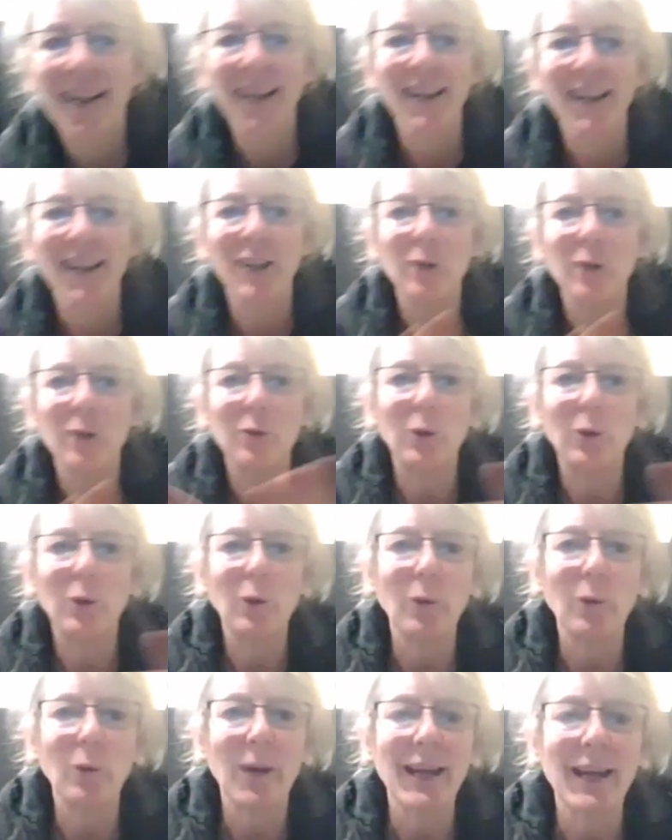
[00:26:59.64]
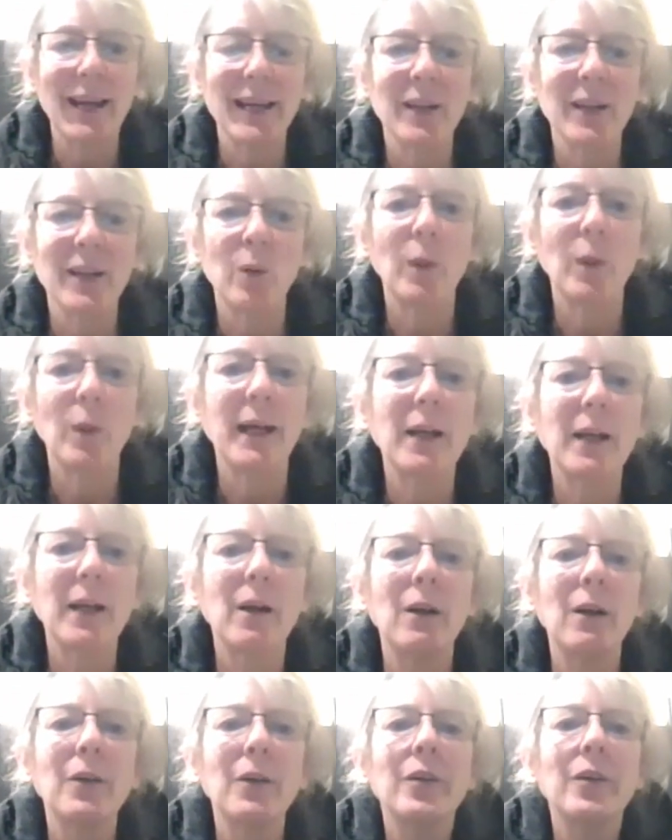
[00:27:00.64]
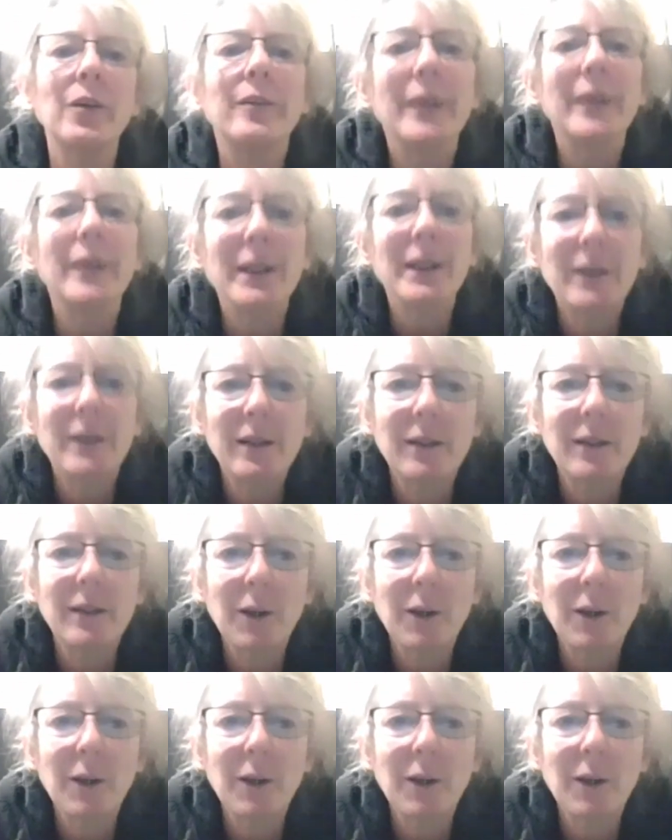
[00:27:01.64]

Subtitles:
you've already in a way cultivated a